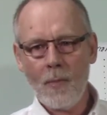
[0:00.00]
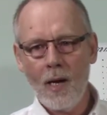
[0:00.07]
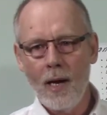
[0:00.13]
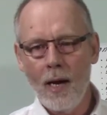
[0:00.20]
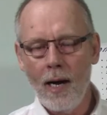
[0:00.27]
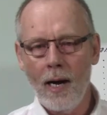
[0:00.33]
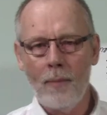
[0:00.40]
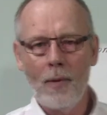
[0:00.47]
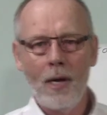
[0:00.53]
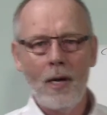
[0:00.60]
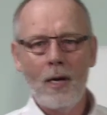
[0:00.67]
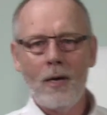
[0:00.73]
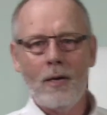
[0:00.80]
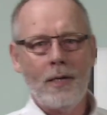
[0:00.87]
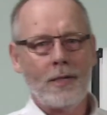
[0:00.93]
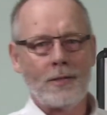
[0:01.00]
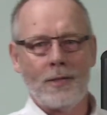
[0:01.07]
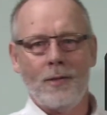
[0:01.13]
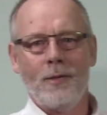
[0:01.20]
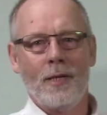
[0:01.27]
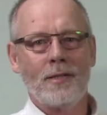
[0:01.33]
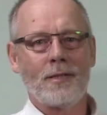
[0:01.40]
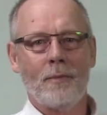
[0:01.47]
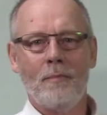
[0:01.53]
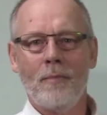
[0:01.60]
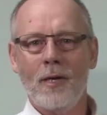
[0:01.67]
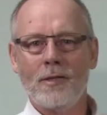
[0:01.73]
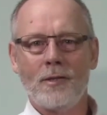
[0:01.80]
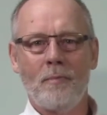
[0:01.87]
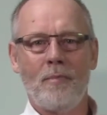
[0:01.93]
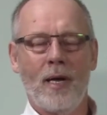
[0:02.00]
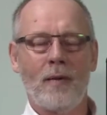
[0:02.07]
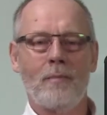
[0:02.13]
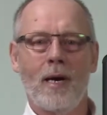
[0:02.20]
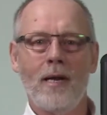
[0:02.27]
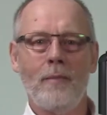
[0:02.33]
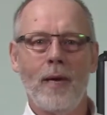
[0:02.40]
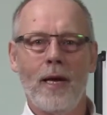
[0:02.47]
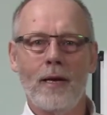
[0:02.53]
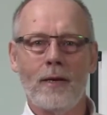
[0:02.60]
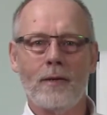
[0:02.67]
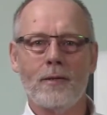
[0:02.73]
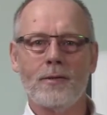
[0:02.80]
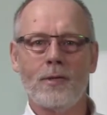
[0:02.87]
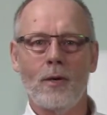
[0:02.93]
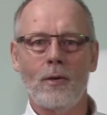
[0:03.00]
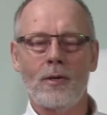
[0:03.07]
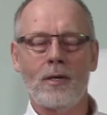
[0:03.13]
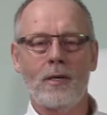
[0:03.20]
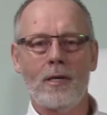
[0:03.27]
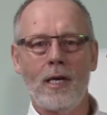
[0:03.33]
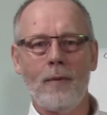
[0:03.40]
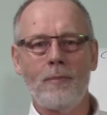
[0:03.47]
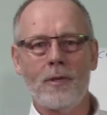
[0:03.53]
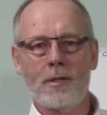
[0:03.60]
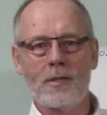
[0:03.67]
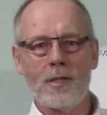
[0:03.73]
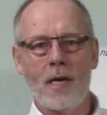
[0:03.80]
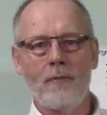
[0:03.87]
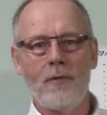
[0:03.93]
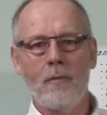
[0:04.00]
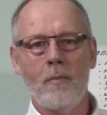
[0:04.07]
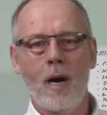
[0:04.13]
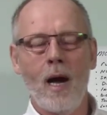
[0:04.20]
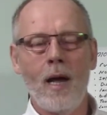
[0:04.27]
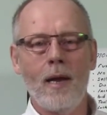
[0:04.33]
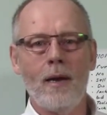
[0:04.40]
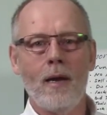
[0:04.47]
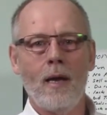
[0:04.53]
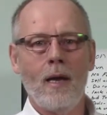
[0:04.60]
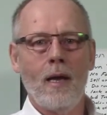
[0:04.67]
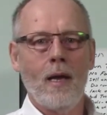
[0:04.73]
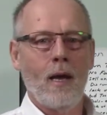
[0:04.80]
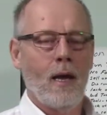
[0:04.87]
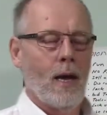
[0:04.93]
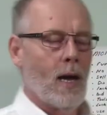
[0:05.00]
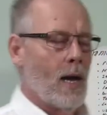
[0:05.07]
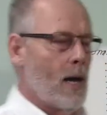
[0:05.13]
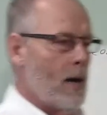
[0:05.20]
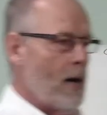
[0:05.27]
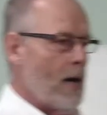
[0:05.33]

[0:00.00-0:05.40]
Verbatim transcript: Um, it's, it's, a it's a big moneymaker, so keep this stuff in mind uh,